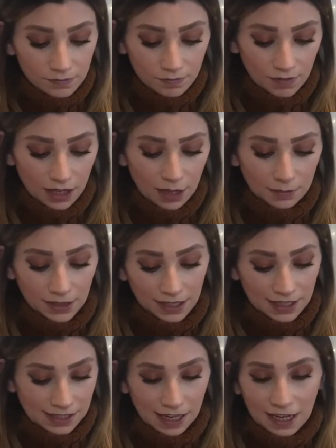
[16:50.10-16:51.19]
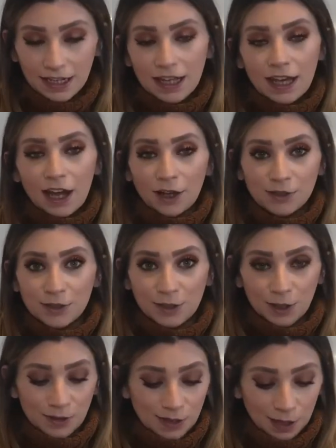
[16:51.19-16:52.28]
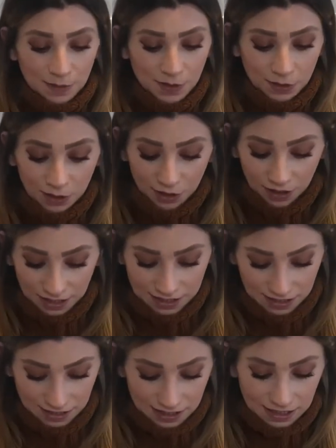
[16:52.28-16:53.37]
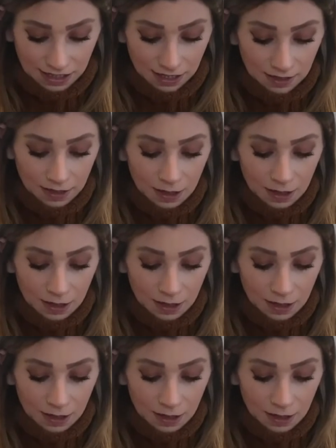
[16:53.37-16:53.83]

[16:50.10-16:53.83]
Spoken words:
and like I say, I'll do close-ups so that you guys can see it.